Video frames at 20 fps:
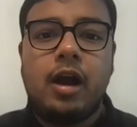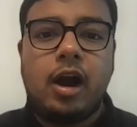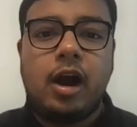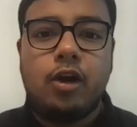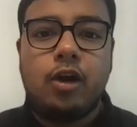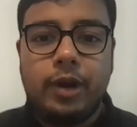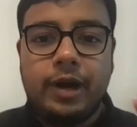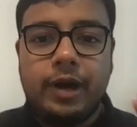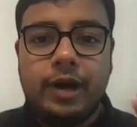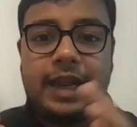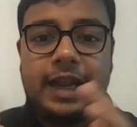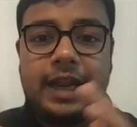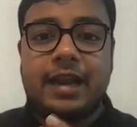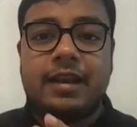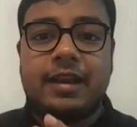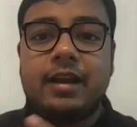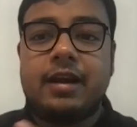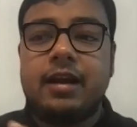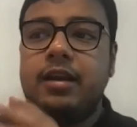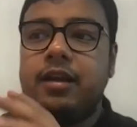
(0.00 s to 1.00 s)
How do I
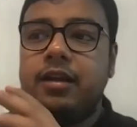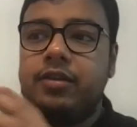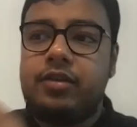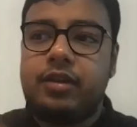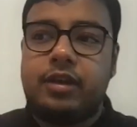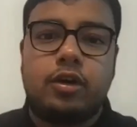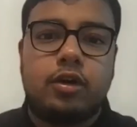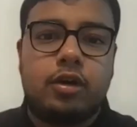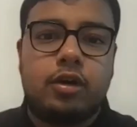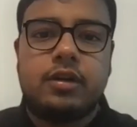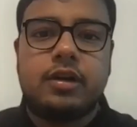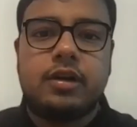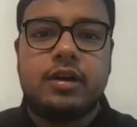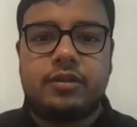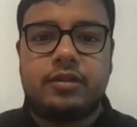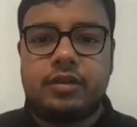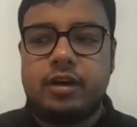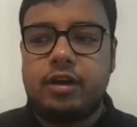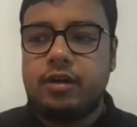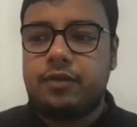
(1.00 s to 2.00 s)
technically secure the
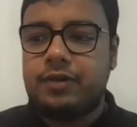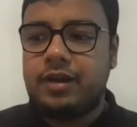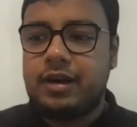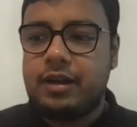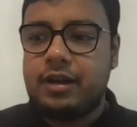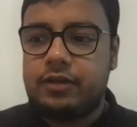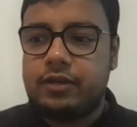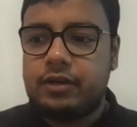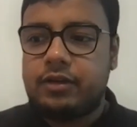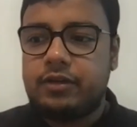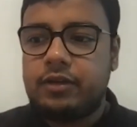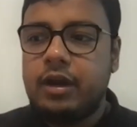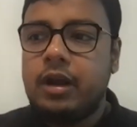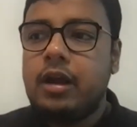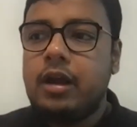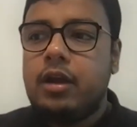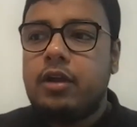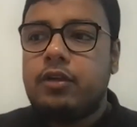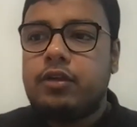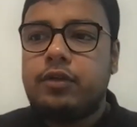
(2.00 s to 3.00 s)
custody of our assets?
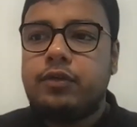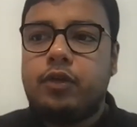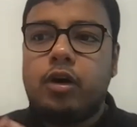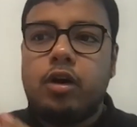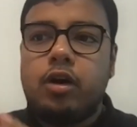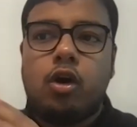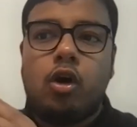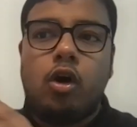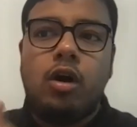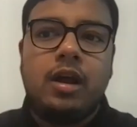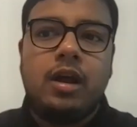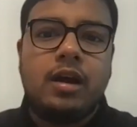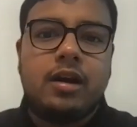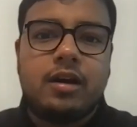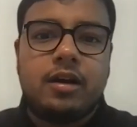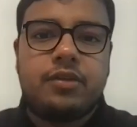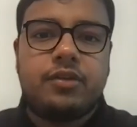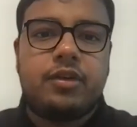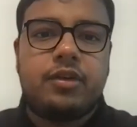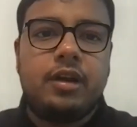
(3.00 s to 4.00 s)
So for all our
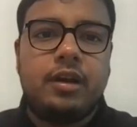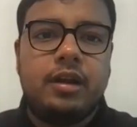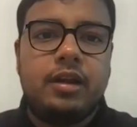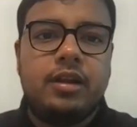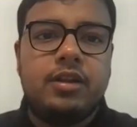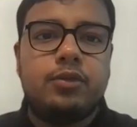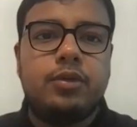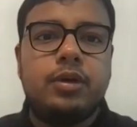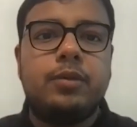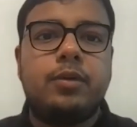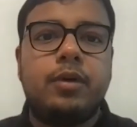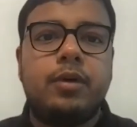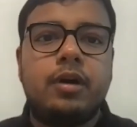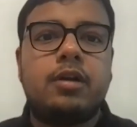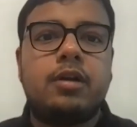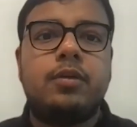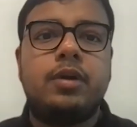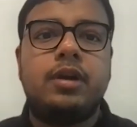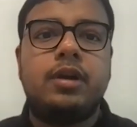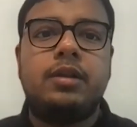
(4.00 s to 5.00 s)
custody needs, we
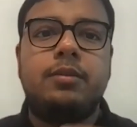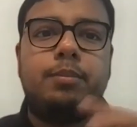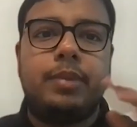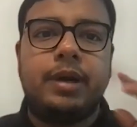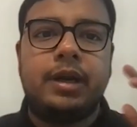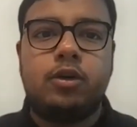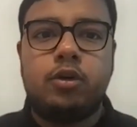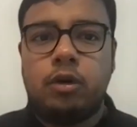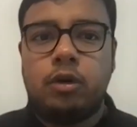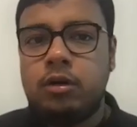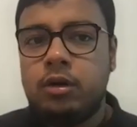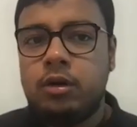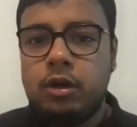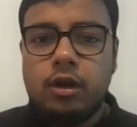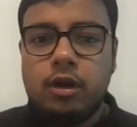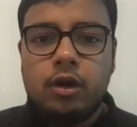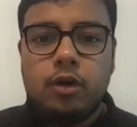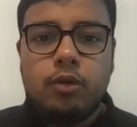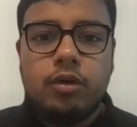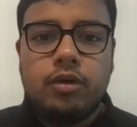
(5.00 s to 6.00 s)
work with BitGo,
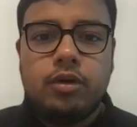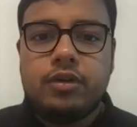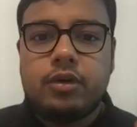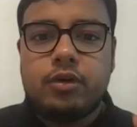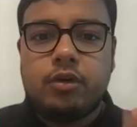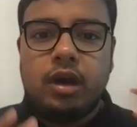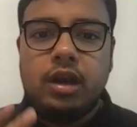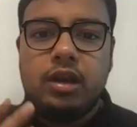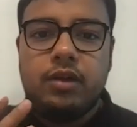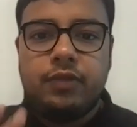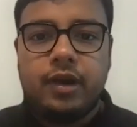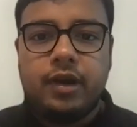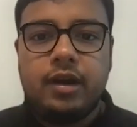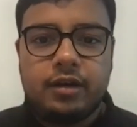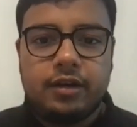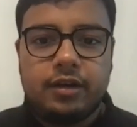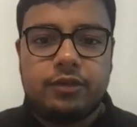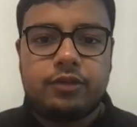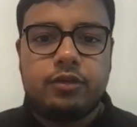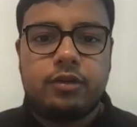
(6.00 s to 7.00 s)
who is a qualified
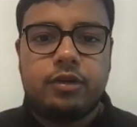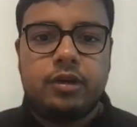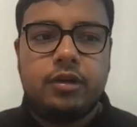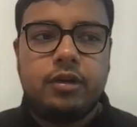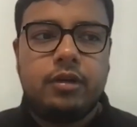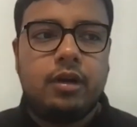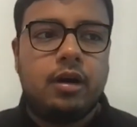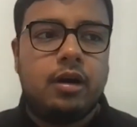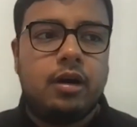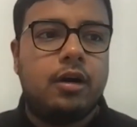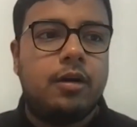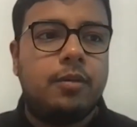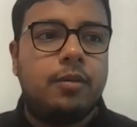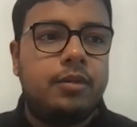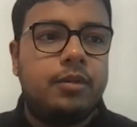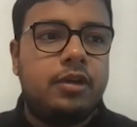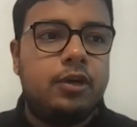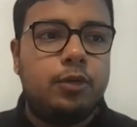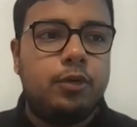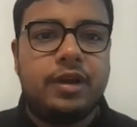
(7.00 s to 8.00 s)
custodian, a
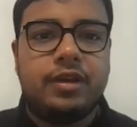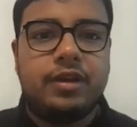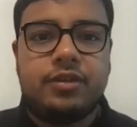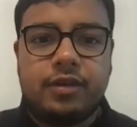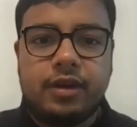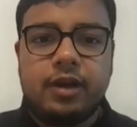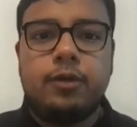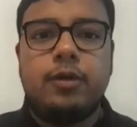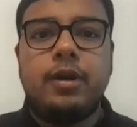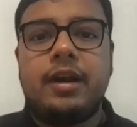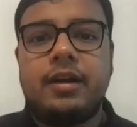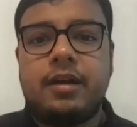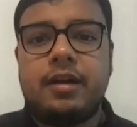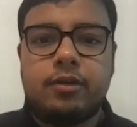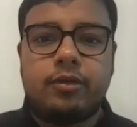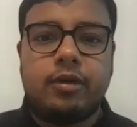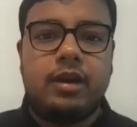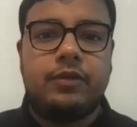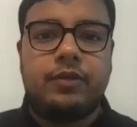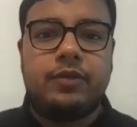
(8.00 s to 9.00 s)
US regulated
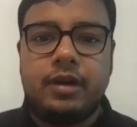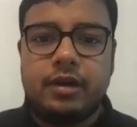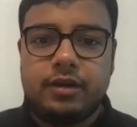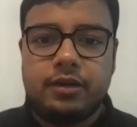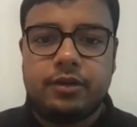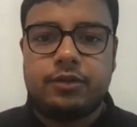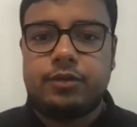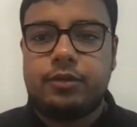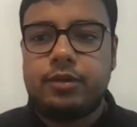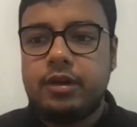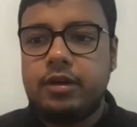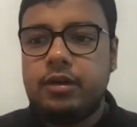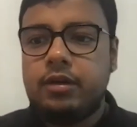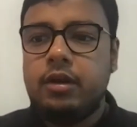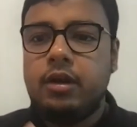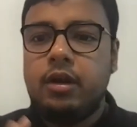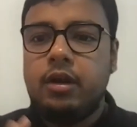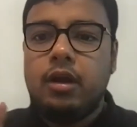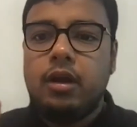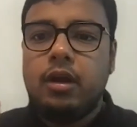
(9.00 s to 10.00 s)
qualified custodian.
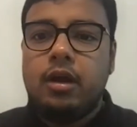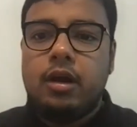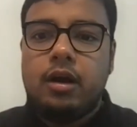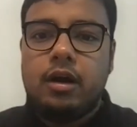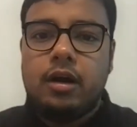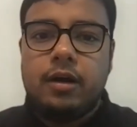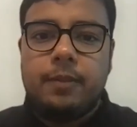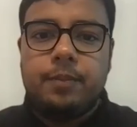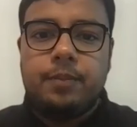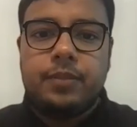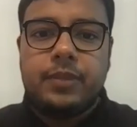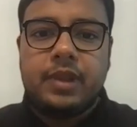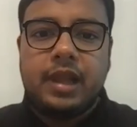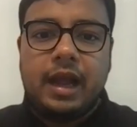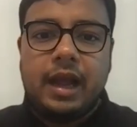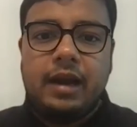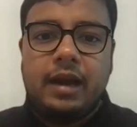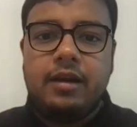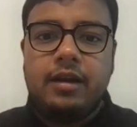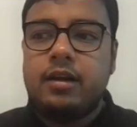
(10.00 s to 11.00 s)

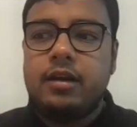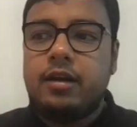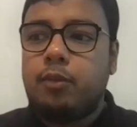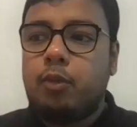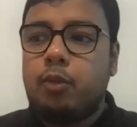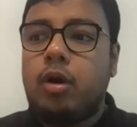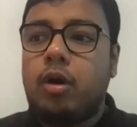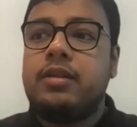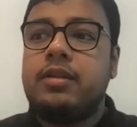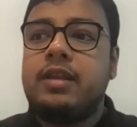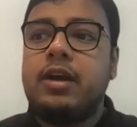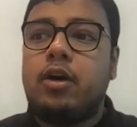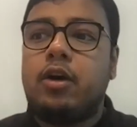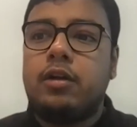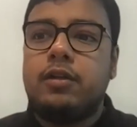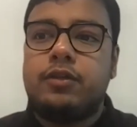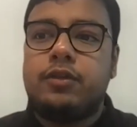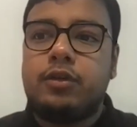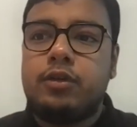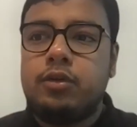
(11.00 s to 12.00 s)
And what they
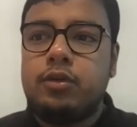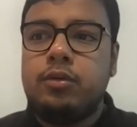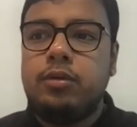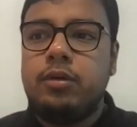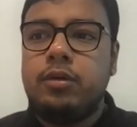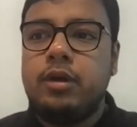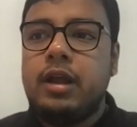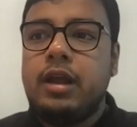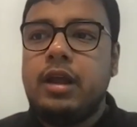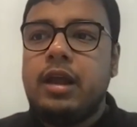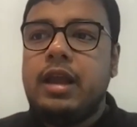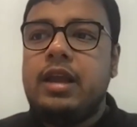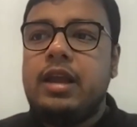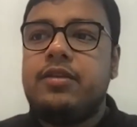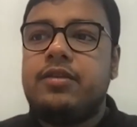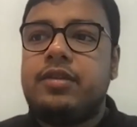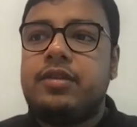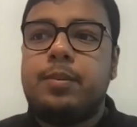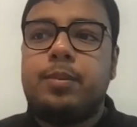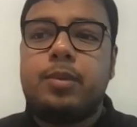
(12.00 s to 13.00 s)
also do
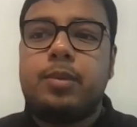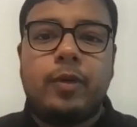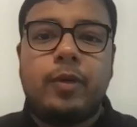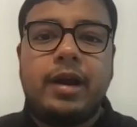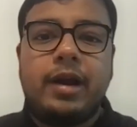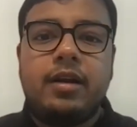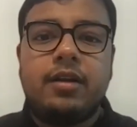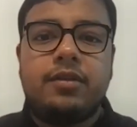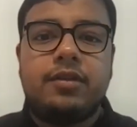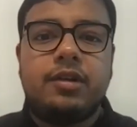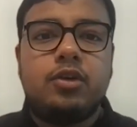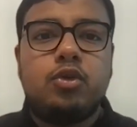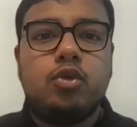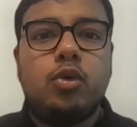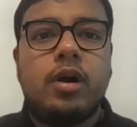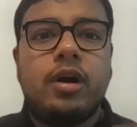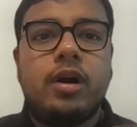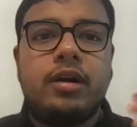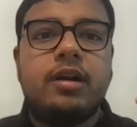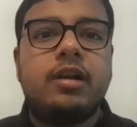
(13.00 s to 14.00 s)
is they provide us a
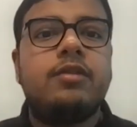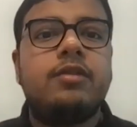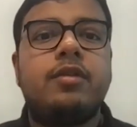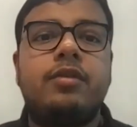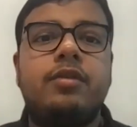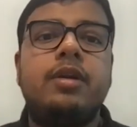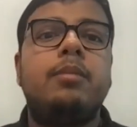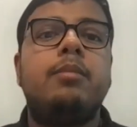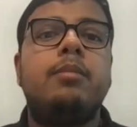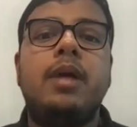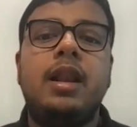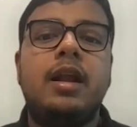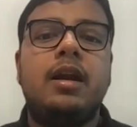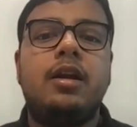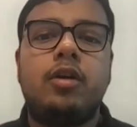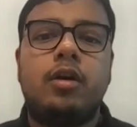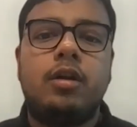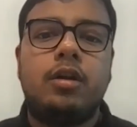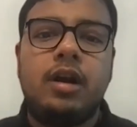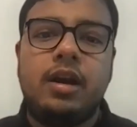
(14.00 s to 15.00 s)
$250 million
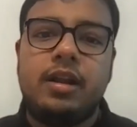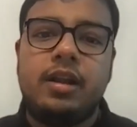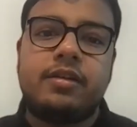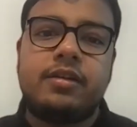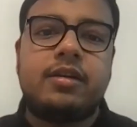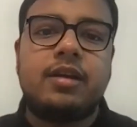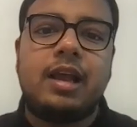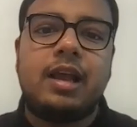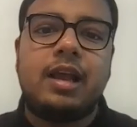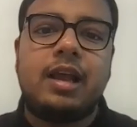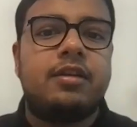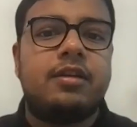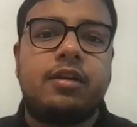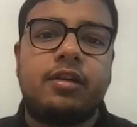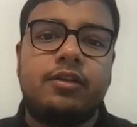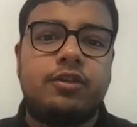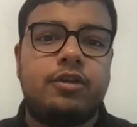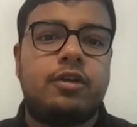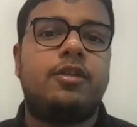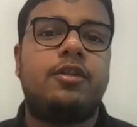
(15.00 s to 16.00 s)
digital asset
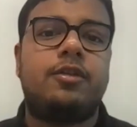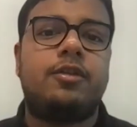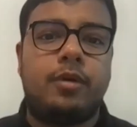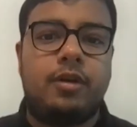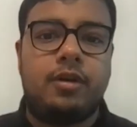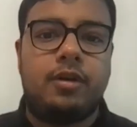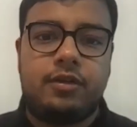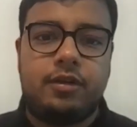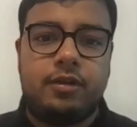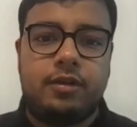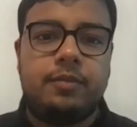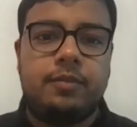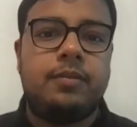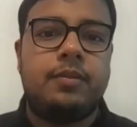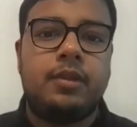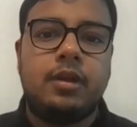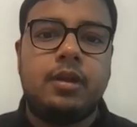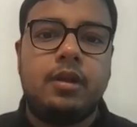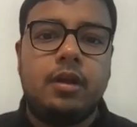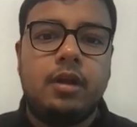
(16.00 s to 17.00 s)
insurance policy.
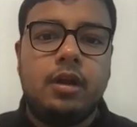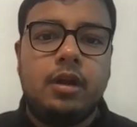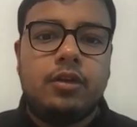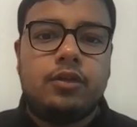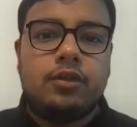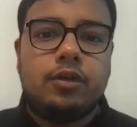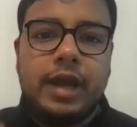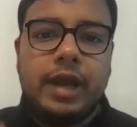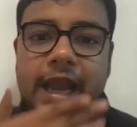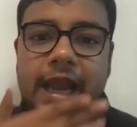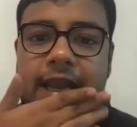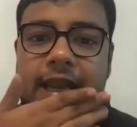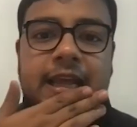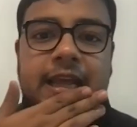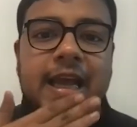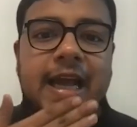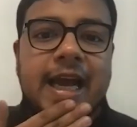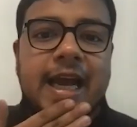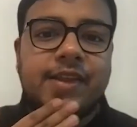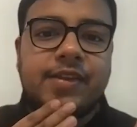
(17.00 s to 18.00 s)
So
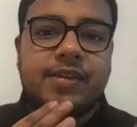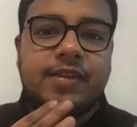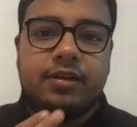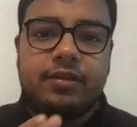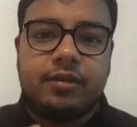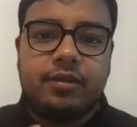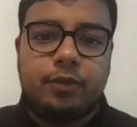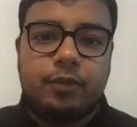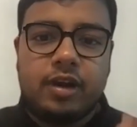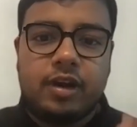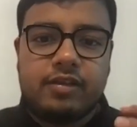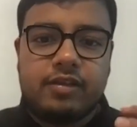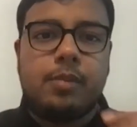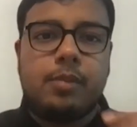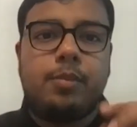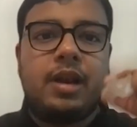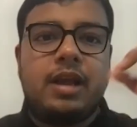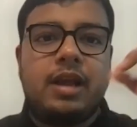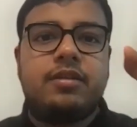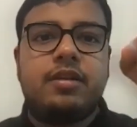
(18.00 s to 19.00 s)
any assets, for
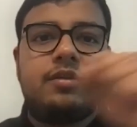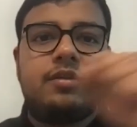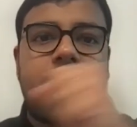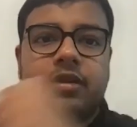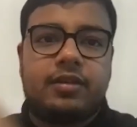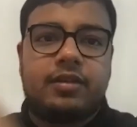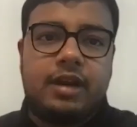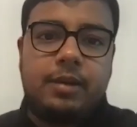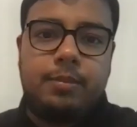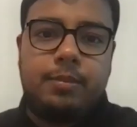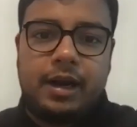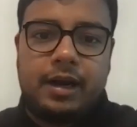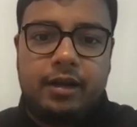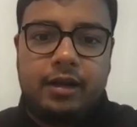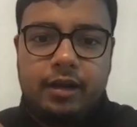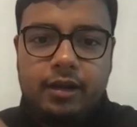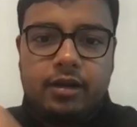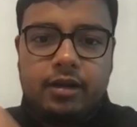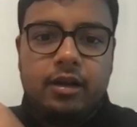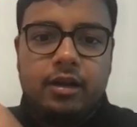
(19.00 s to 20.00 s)
example, I just described
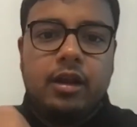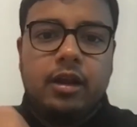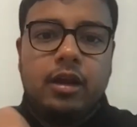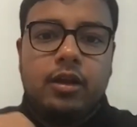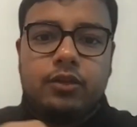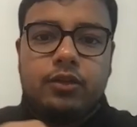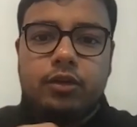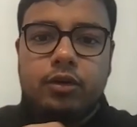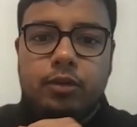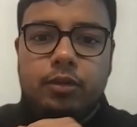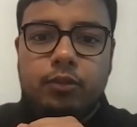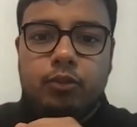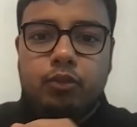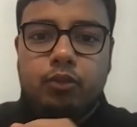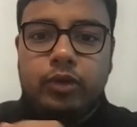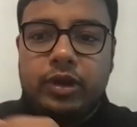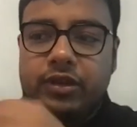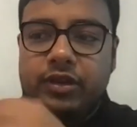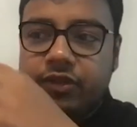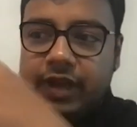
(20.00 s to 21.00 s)
MATIC. So
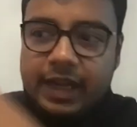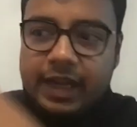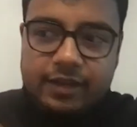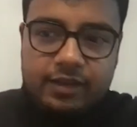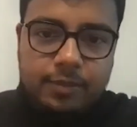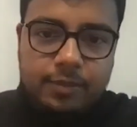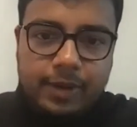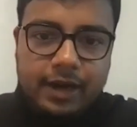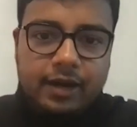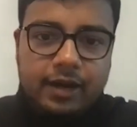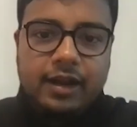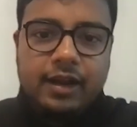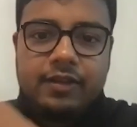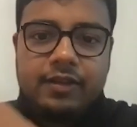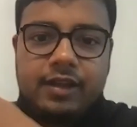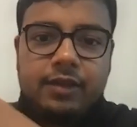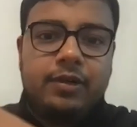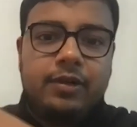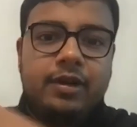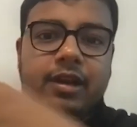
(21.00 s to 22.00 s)
we stake the MATIC and
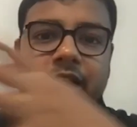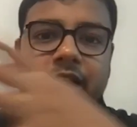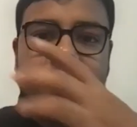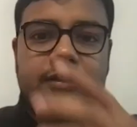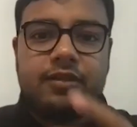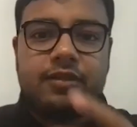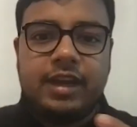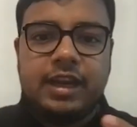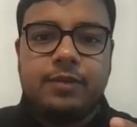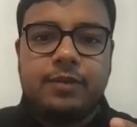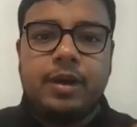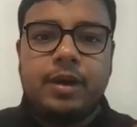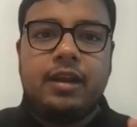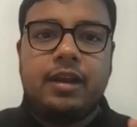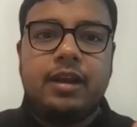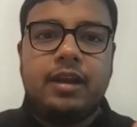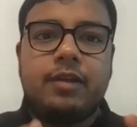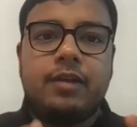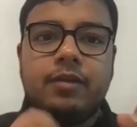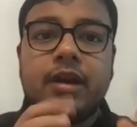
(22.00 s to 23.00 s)
then we take the stake
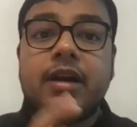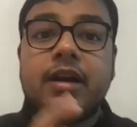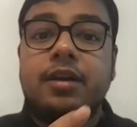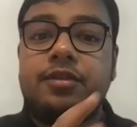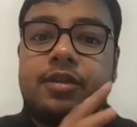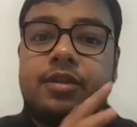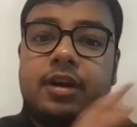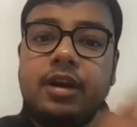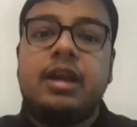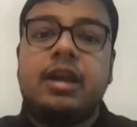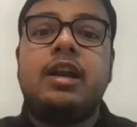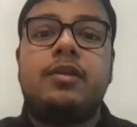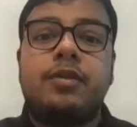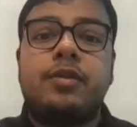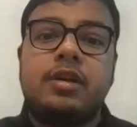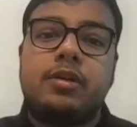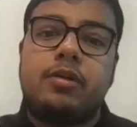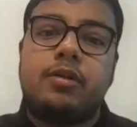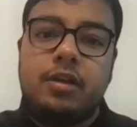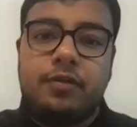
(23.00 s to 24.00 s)
MATIC and we custody it with
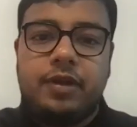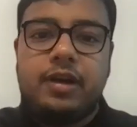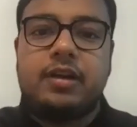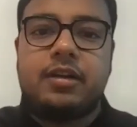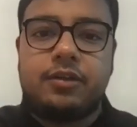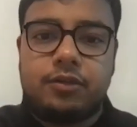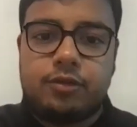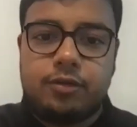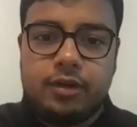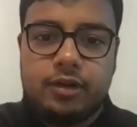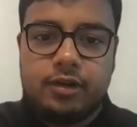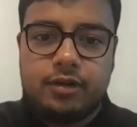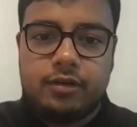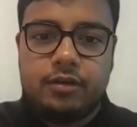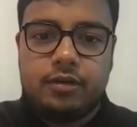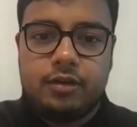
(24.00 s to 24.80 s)
a qualified custodian.